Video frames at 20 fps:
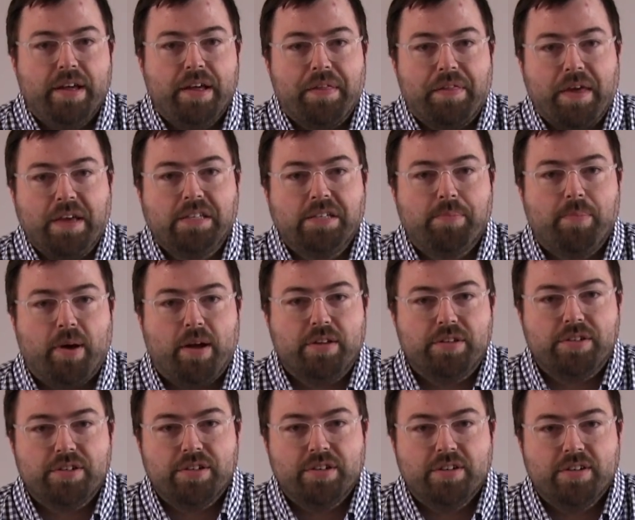Thanks a
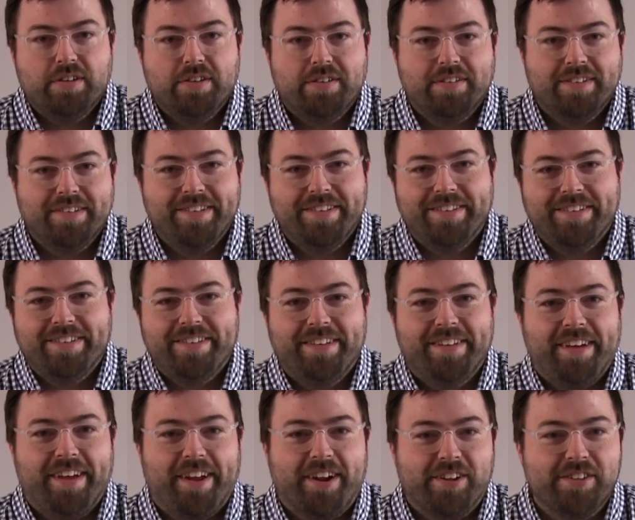bunch,
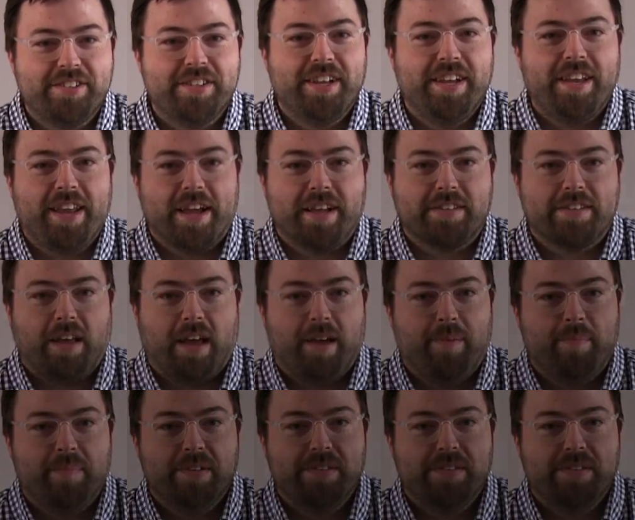and I'll see you next time.